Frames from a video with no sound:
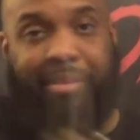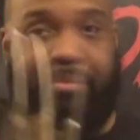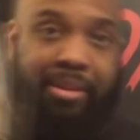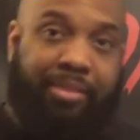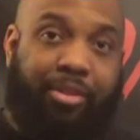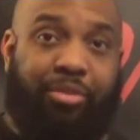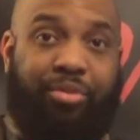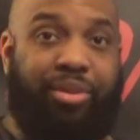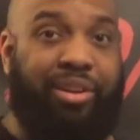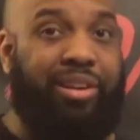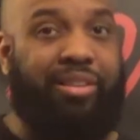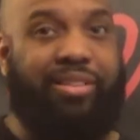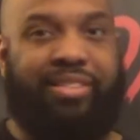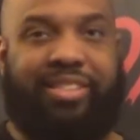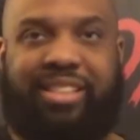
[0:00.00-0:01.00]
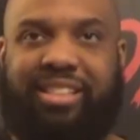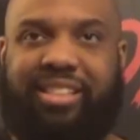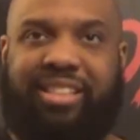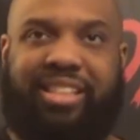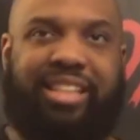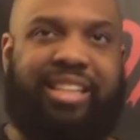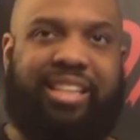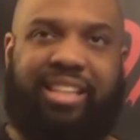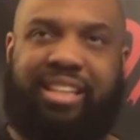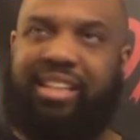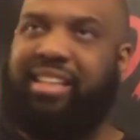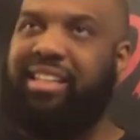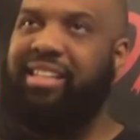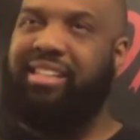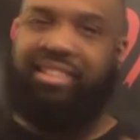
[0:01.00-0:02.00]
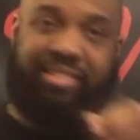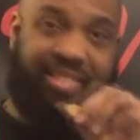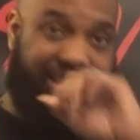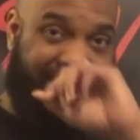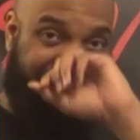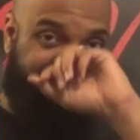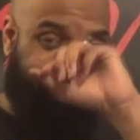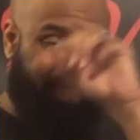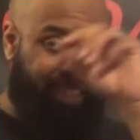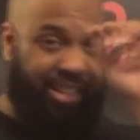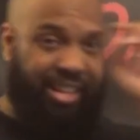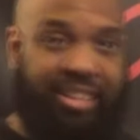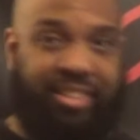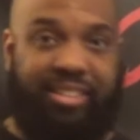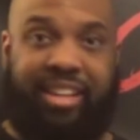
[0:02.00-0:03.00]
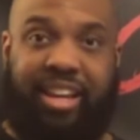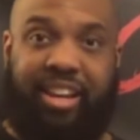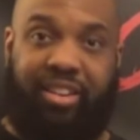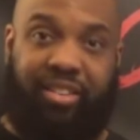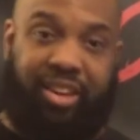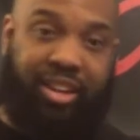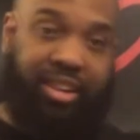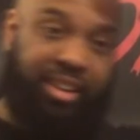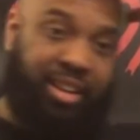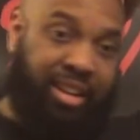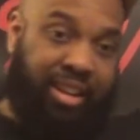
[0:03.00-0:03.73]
But overall, it was just it was scary.